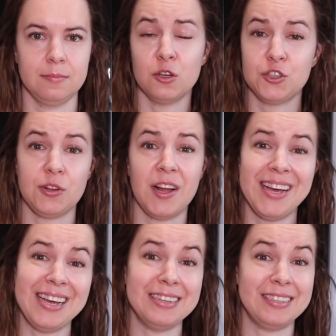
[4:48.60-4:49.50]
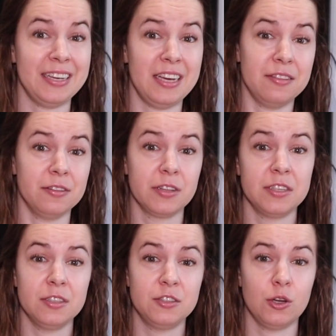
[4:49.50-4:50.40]
On July 18th,
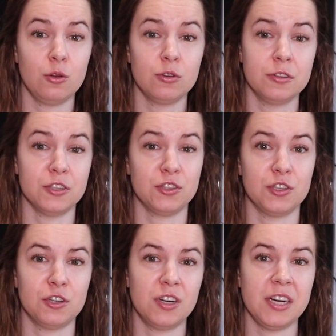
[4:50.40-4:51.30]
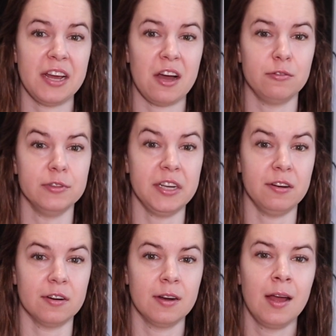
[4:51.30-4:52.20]
Linda told the Surrey Now
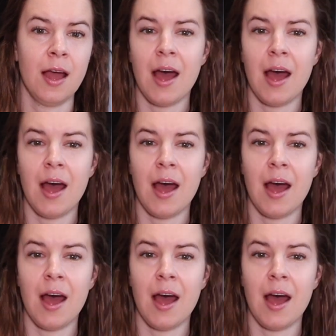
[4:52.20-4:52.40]
leader,